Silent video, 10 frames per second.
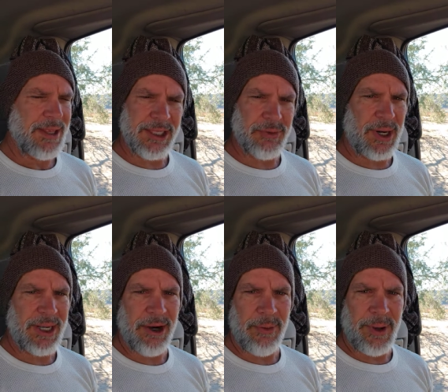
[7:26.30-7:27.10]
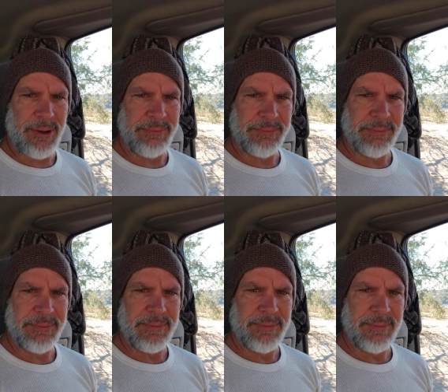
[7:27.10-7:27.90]
That's what I care about.
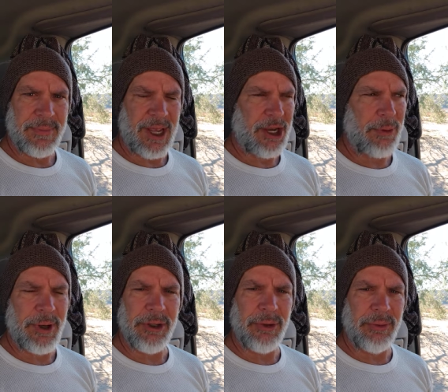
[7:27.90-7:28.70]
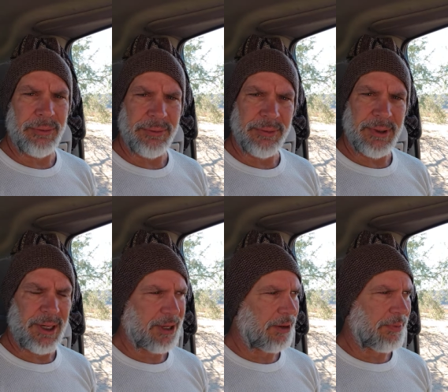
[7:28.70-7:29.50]
I care about you.
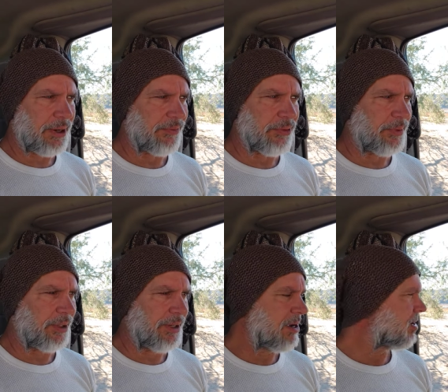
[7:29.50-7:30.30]
And I care about everybody.